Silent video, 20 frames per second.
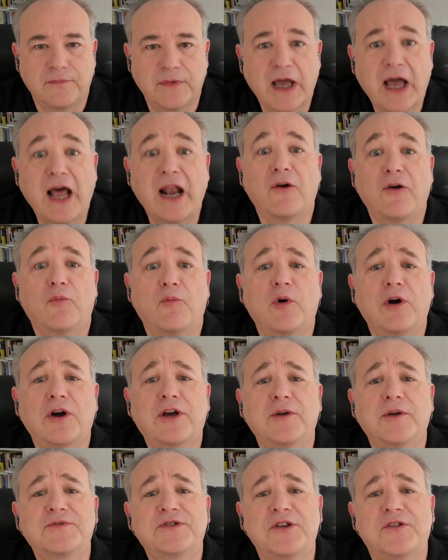Hello and
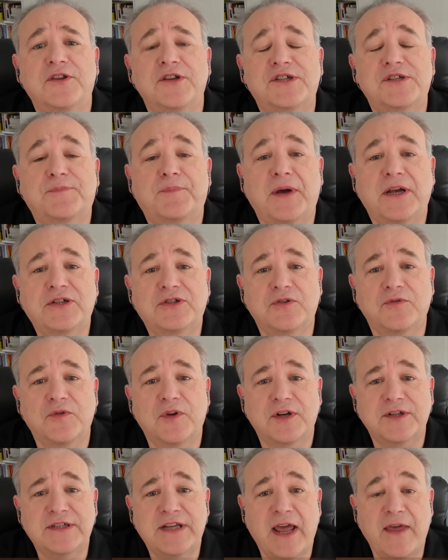welcome to this
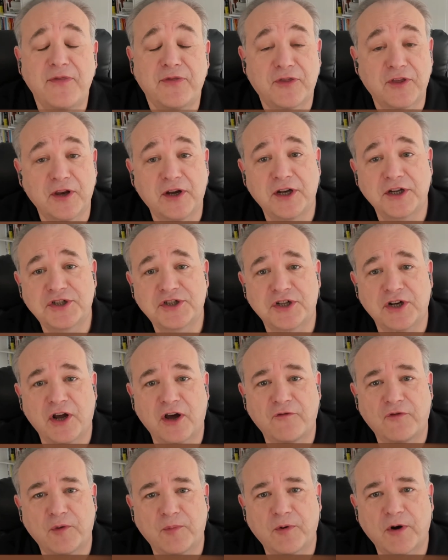special 10th edition
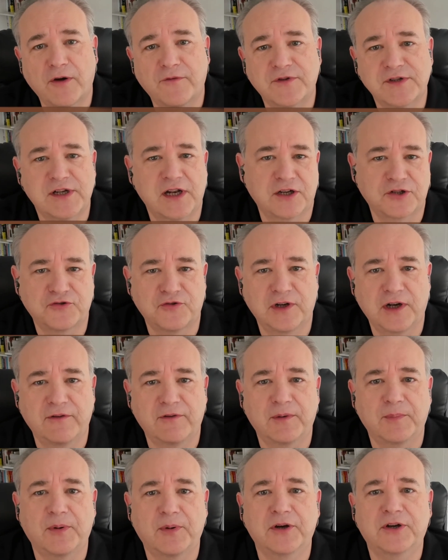of the Bravas Luxury
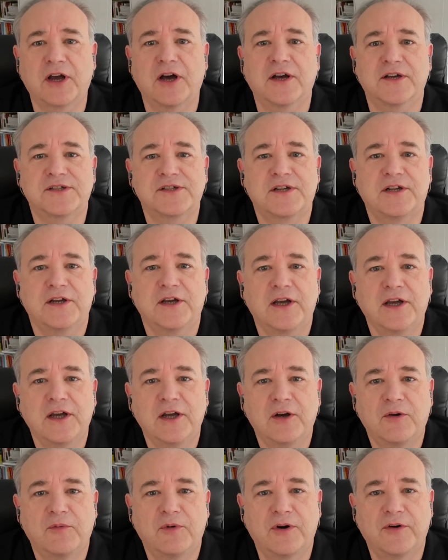Living Podcast.
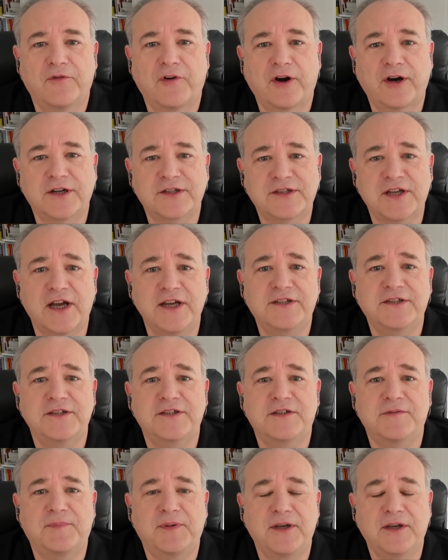We're very
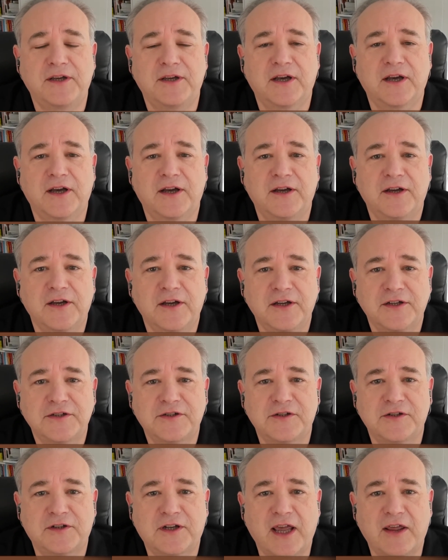excited to be
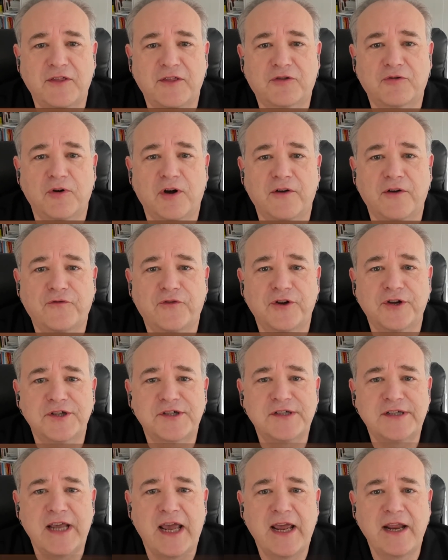get through our
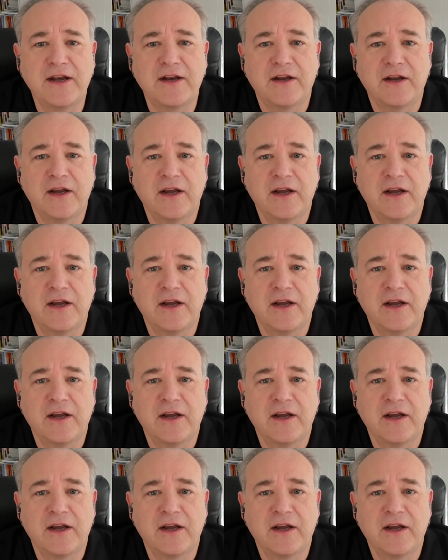first 10.